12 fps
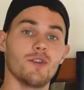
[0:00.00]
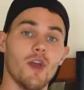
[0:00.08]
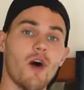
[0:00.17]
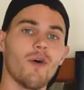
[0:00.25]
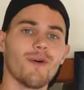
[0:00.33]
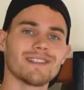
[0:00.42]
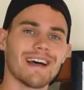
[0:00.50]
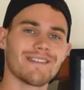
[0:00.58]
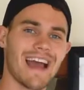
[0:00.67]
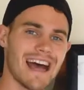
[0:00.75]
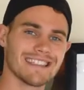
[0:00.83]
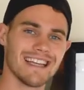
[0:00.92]
Yo, what's
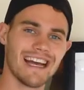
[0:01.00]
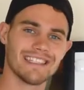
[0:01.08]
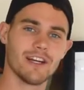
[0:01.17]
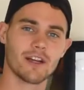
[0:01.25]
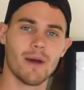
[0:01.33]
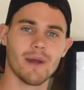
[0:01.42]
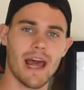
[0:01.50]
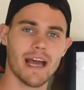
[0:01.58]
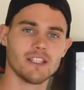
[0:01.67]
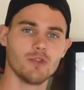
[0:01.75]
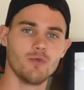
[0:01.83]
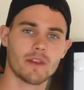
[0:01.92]
up guys? Nash here coming
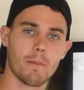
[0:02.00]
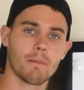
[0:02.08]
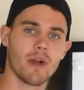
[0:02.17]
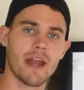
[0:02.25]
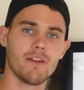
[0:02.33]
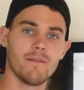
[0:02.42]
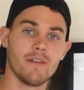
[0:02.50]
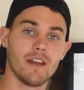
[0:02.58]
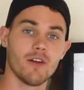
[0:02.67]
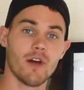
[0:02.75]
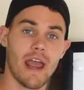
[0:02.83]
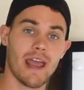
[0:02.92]
at you with a brand new
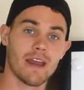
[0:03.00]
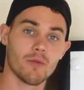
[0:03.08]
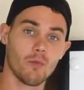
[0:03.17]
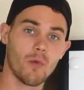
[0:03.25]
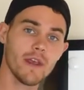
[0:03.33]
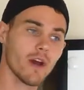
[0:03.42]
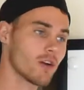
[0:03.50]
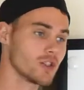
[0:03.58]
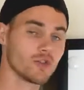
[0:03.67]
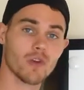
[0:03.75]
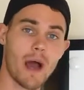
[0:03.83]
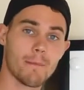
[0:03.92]
video, and we are
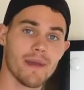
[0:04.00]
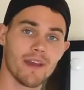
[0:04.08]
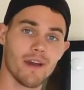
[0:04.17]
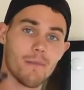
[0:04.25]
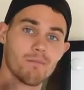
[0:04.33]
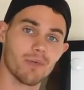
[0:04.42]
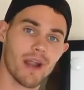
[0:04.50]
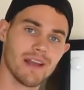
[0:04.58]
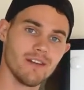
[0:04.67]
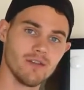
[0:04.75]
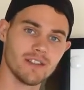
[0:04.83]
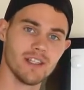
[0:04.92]
dropping a
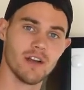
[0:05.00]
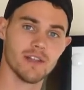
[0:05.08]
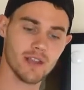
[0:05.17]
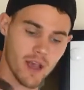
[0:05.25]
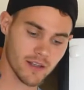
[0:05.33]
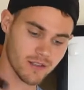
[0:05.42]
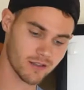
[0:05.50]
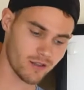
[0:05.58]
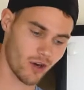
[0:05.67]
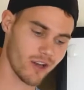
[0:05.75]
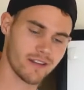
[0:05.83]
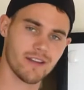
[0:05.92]
brand new series
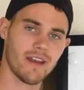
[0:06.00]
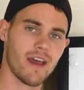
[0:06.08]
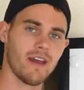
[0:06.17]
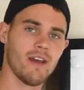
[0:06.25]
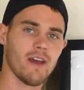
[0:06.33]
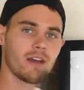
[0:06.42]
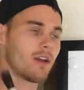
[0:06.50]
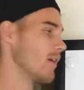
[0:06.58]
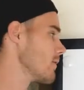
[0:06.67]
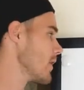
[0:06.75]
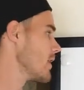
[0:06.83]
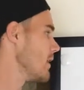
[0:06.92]
starting today
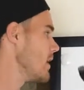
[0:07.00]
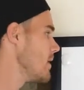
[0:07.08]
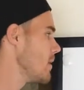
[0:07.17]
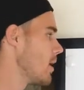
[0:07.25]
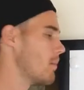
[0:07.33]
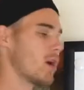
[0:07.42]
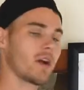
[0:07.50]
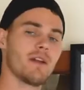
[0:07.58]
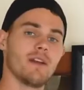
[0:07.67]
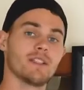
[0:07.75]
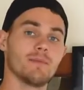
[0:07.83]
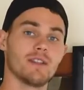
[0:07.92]
covering email
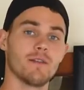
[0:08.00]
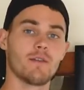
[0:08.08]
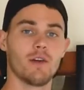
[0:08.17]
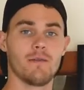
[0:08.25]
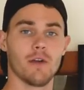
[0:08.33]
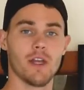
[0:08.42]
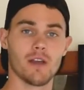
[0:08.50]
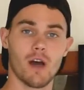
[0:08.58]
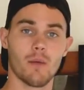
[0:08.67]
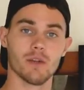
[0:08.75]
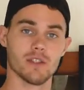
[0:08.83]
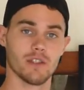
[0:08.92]
marketing specifically for
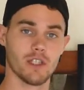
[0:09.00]
e-commerce and